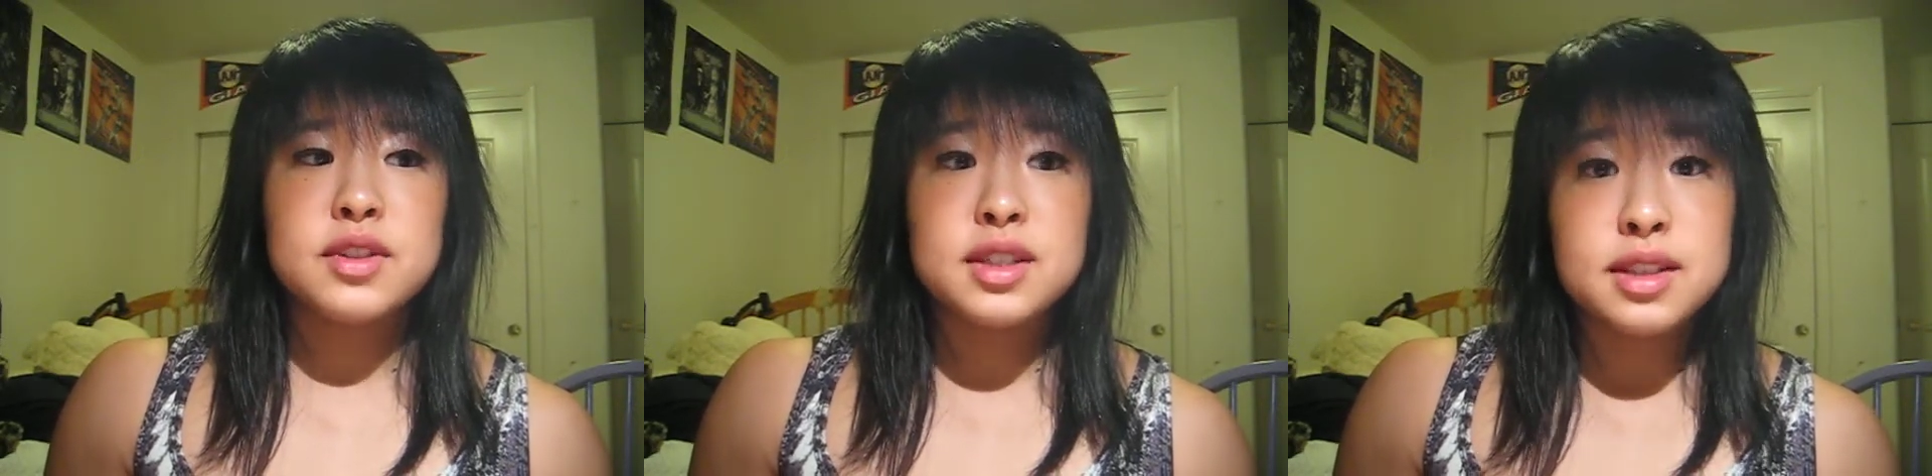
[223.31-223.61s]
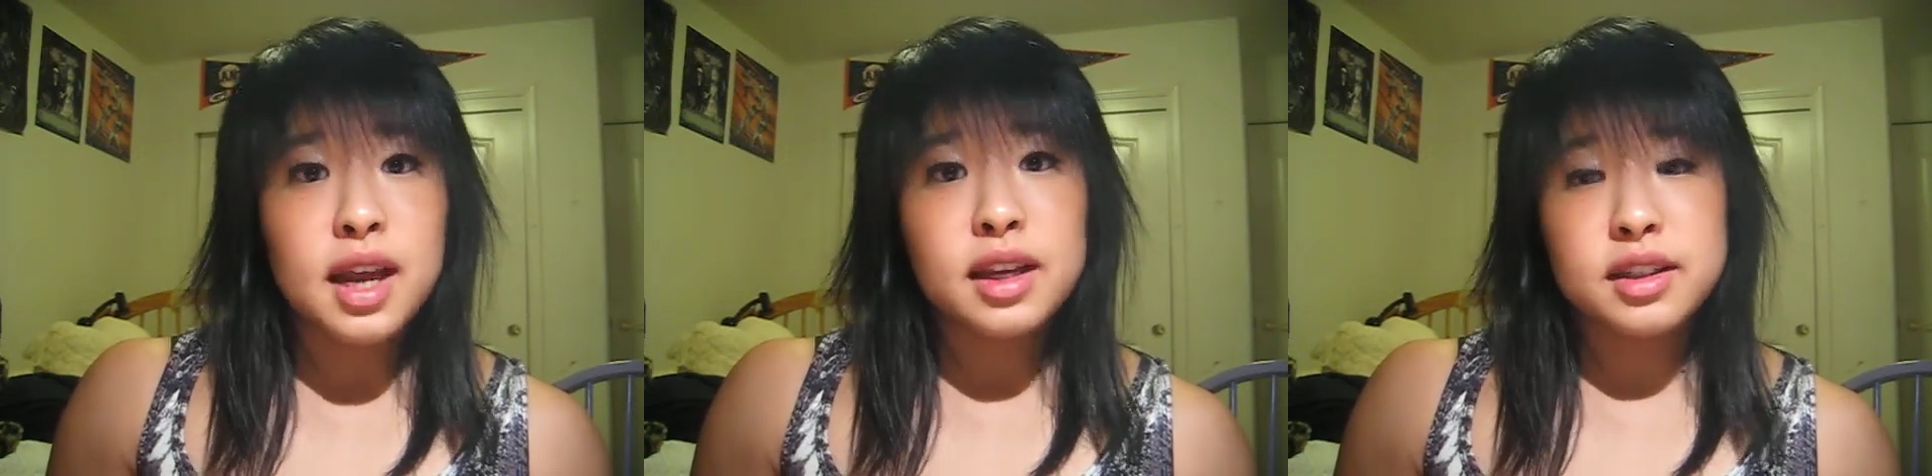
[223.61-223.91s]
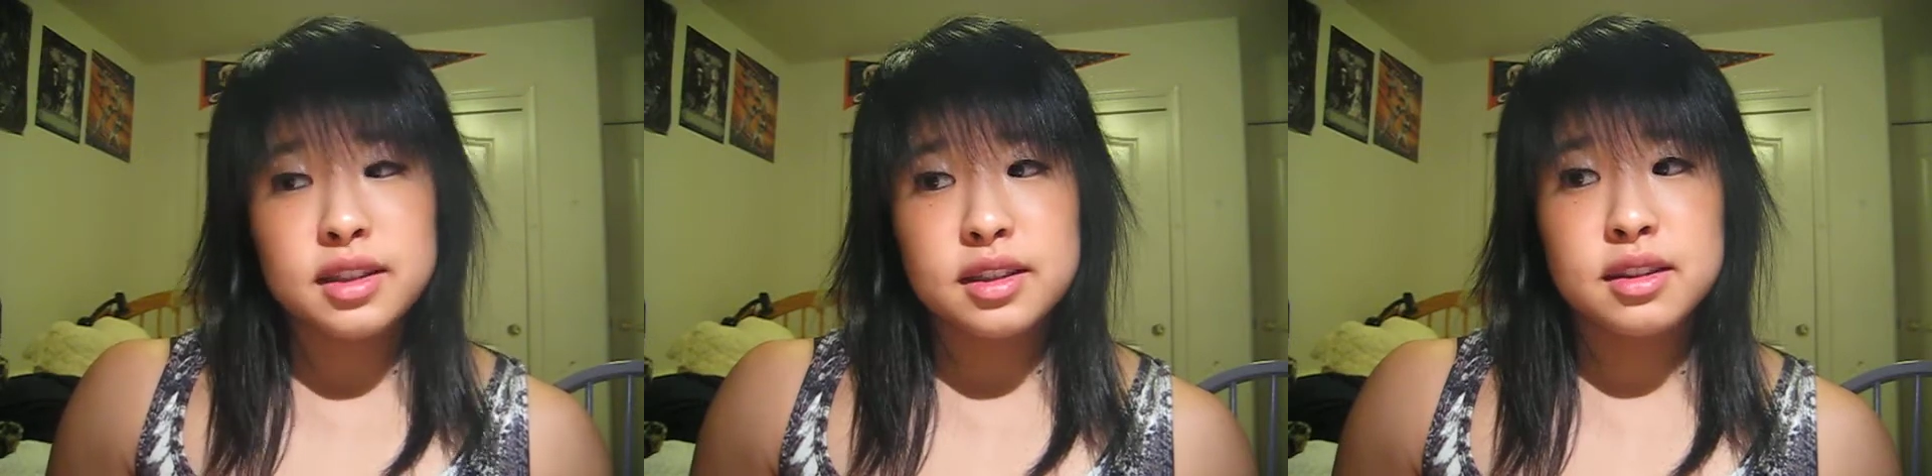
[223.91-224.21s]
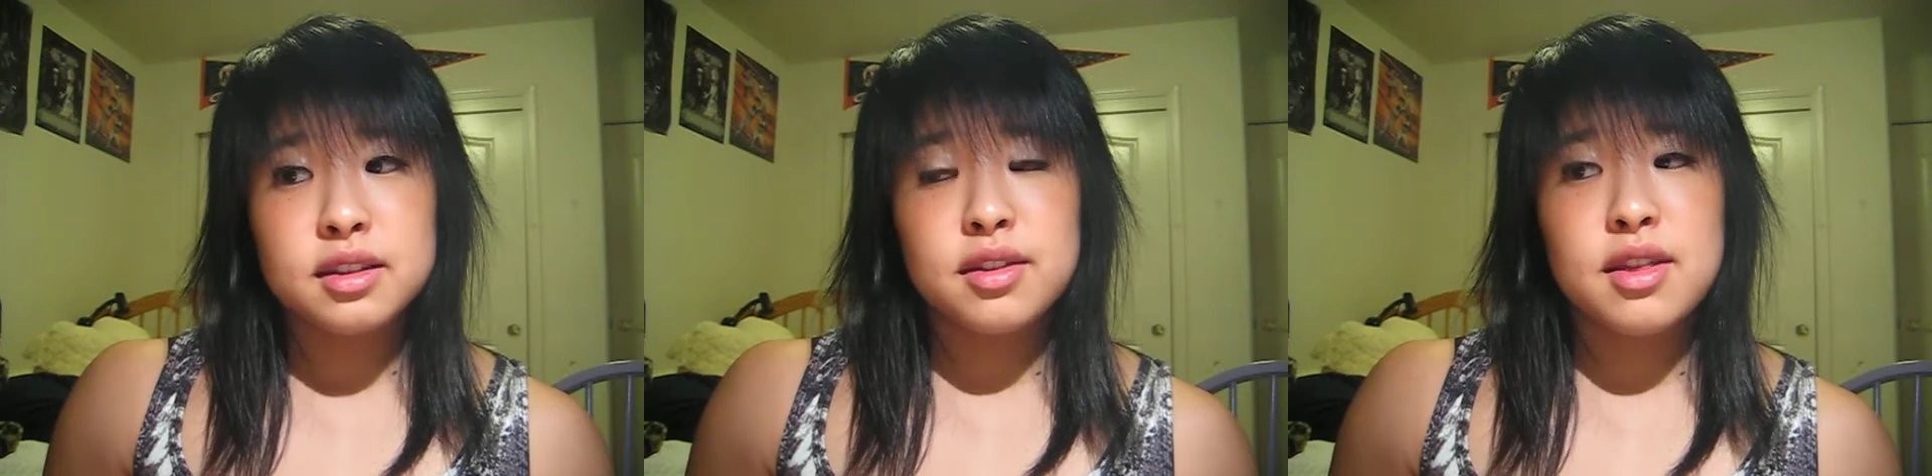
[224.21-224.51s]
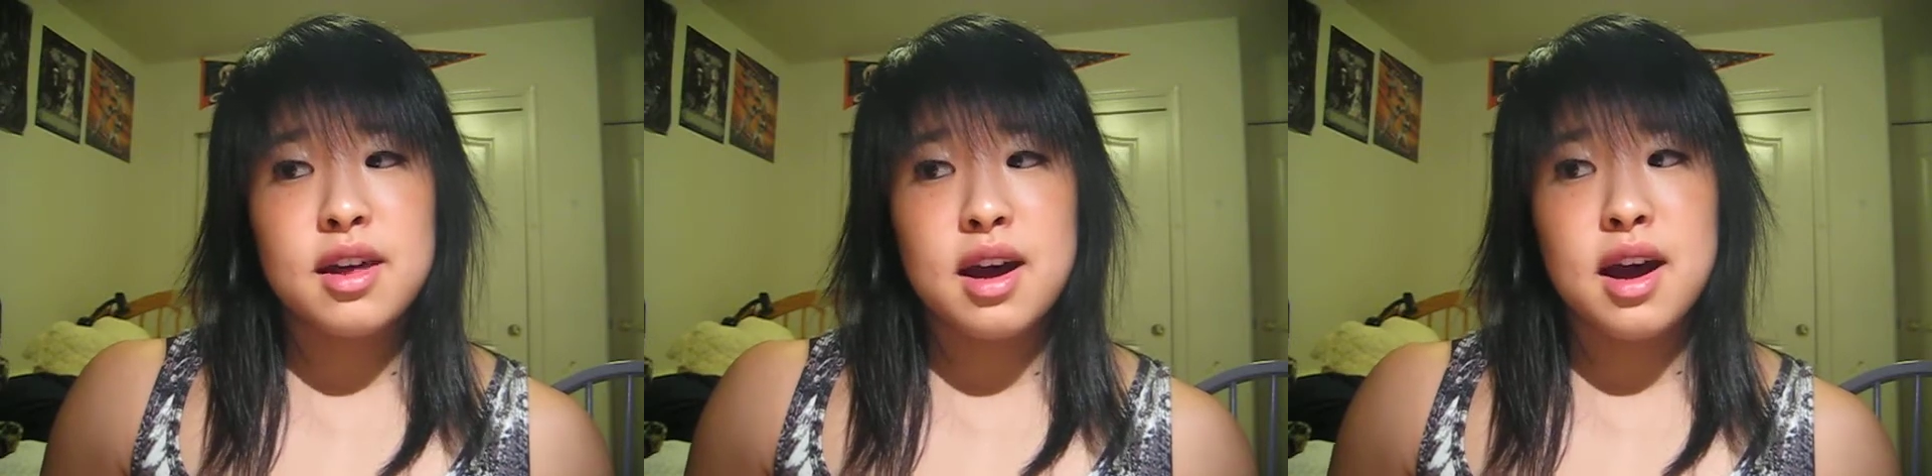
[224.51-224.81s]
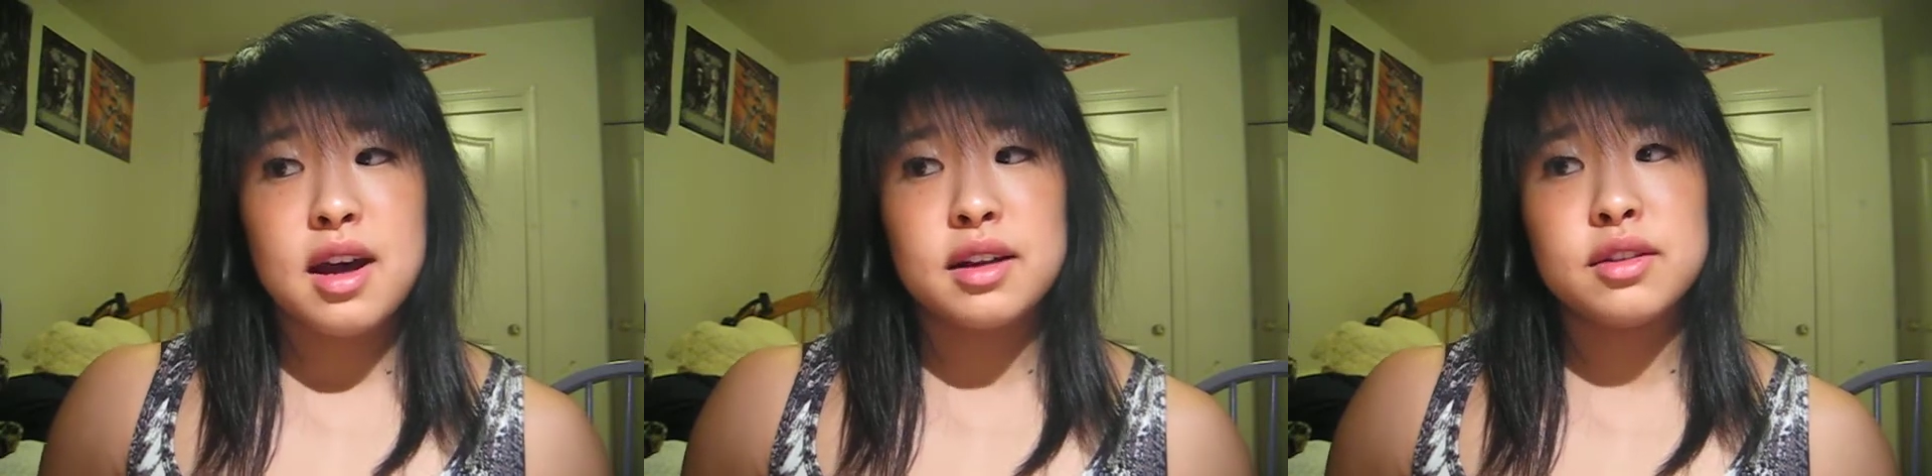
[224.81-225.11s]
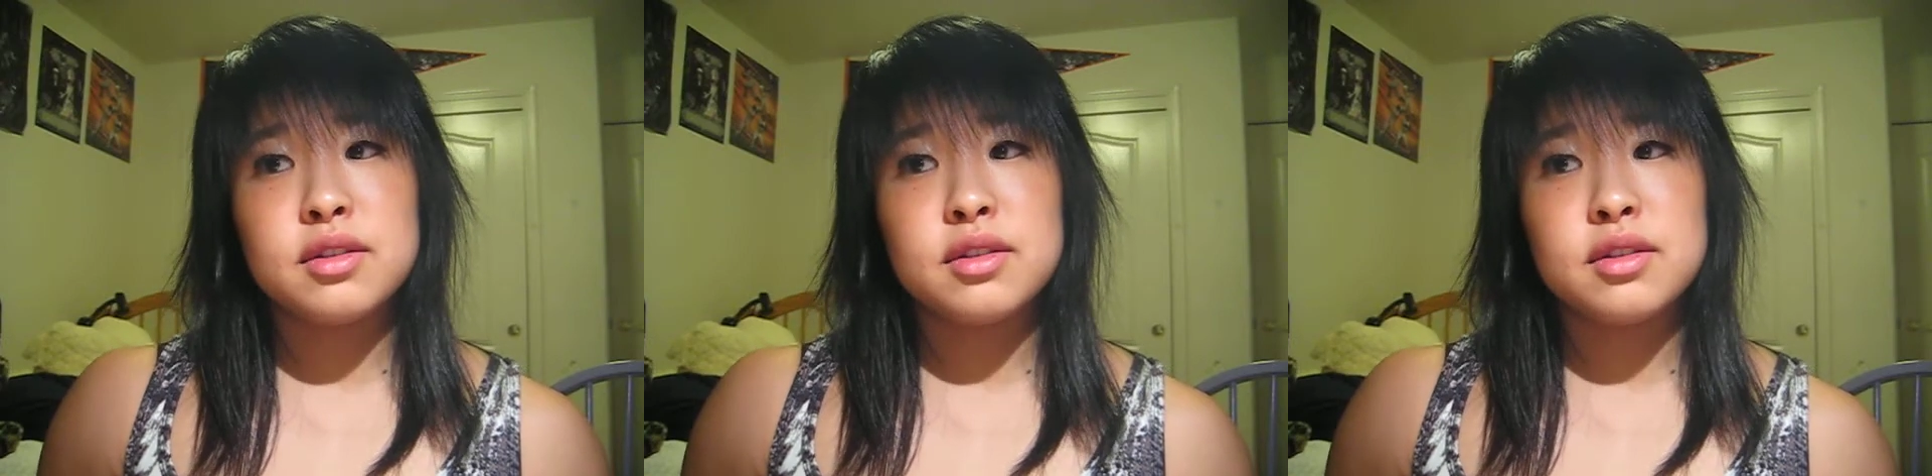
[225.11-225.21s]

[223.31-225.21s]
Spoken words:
decided that